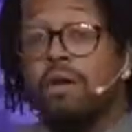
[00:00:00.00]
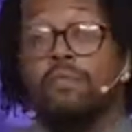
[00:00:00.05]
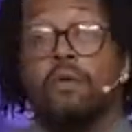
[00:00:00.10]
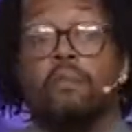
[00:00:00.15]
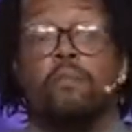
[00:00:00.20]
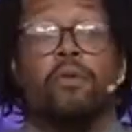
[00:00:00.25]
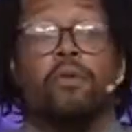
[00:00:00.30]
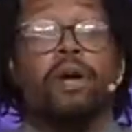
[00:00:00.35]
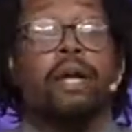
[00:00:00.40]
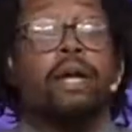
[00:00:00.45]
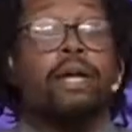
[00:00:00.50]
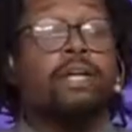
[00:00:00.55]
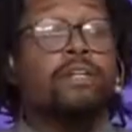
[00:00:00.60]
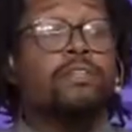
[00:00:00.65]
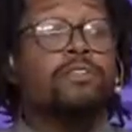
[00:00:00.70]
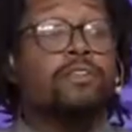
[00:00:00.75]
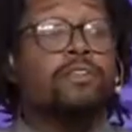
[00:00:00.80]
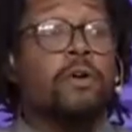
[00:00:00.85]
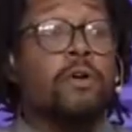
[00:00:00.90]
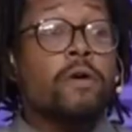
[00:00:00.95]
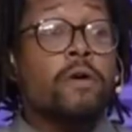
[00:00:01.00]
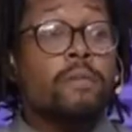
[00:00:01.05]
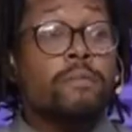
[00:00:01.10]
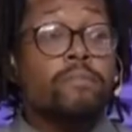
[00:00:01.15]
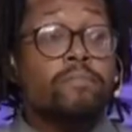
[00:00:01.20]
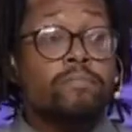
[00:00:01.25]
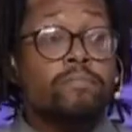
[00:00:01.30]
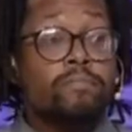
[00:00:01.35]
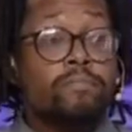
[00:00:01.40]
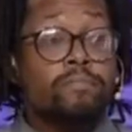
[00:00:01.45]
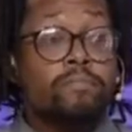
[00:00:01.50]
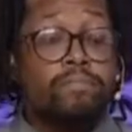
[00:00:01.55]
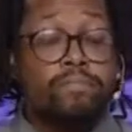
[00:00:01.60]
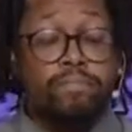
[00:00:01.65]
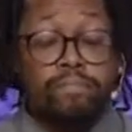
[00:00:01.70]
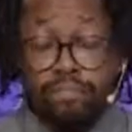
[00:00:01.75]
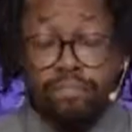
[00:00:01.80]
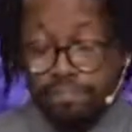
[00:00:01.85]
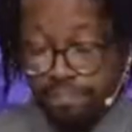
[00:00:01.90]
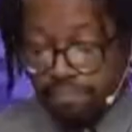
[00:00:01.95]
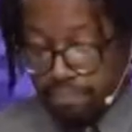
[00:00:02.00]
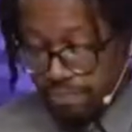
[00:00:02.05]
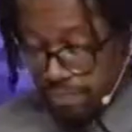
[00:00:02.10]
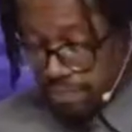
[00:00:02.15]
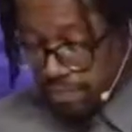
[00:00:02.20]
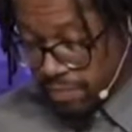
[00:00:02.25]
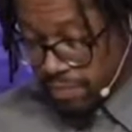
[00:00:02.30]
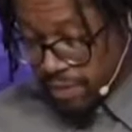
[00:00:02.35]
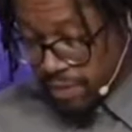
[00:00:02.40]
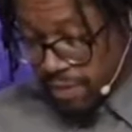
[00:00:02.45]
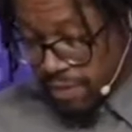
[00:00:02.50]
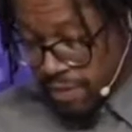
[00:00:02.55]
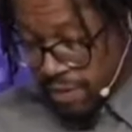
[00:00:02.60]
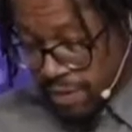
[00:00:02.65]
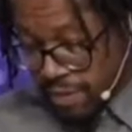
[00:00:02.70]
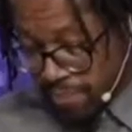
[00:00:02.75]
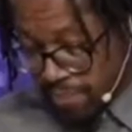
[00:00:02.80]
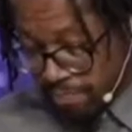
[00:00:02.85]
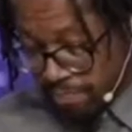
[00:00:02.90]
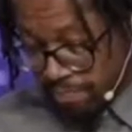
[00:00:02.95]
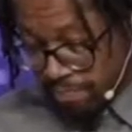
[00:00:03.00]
For praying, sir, he said.